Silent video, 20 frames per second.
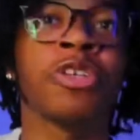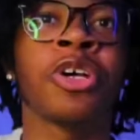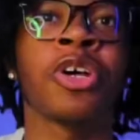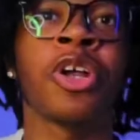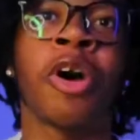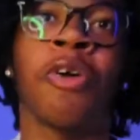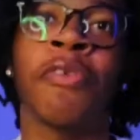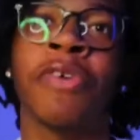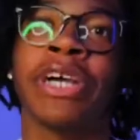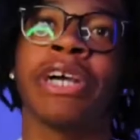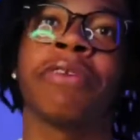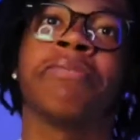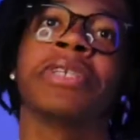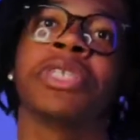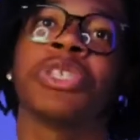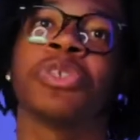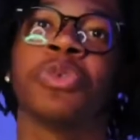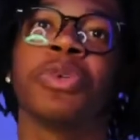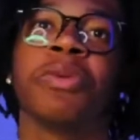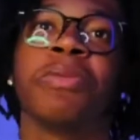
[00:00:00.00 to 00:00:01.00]
you know, become
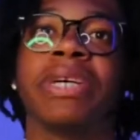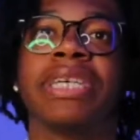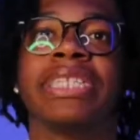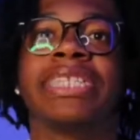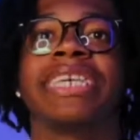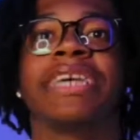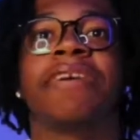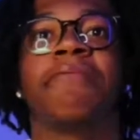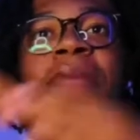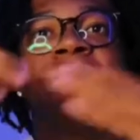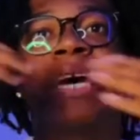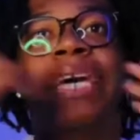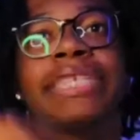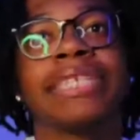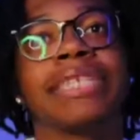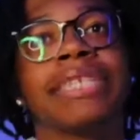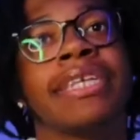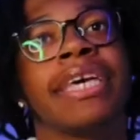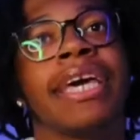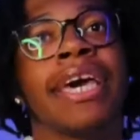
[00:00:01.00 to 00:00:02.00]
this real man, 10 man
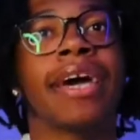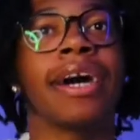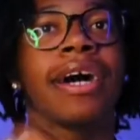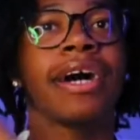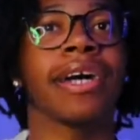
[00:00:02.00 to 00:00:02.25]
today.